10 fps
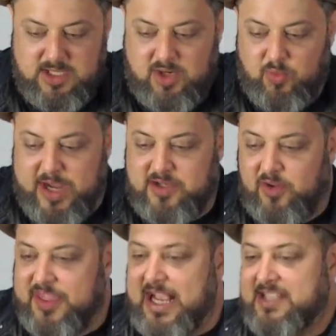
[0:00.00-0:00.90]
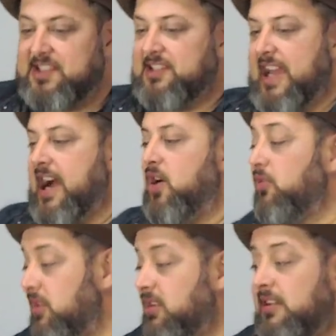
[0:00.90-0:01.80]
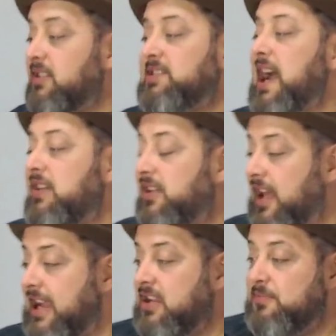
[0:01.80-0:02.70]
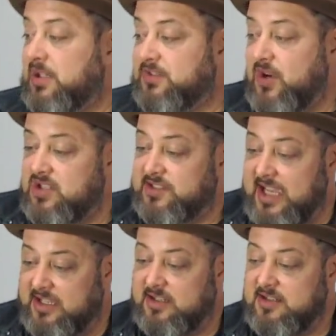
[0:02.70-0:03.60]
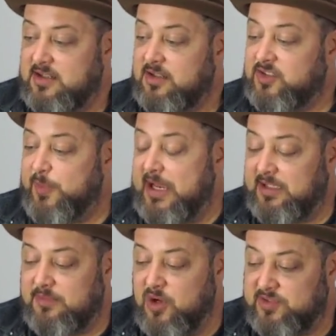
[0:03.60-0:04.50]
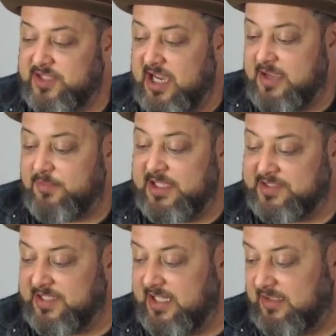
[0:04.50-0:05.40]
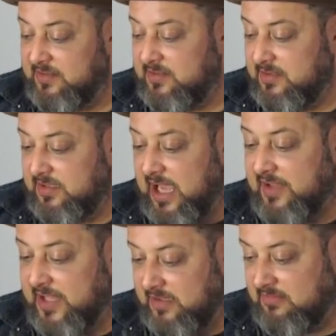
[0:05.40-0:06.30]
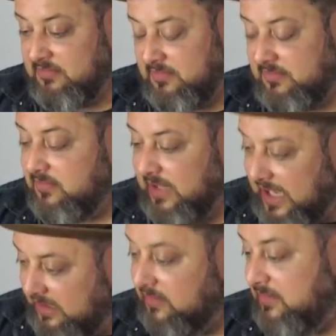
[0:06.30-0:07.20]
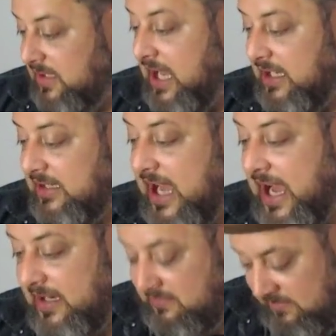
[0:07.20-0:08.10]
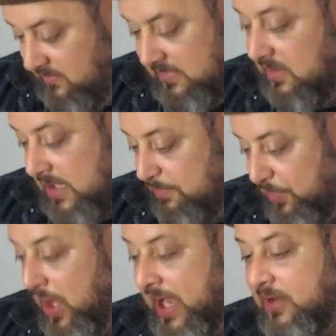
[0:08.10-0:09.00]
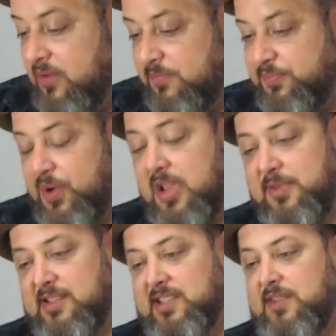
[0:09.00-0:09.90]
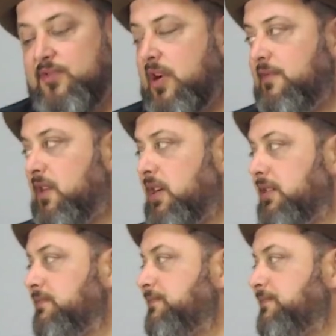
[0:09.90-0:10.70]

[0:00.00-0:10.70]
Well, I don't think I sound exactly like him, but as far as like spending the most time listening and then like getting that, then playing would probably be Steve Ray Vaughan.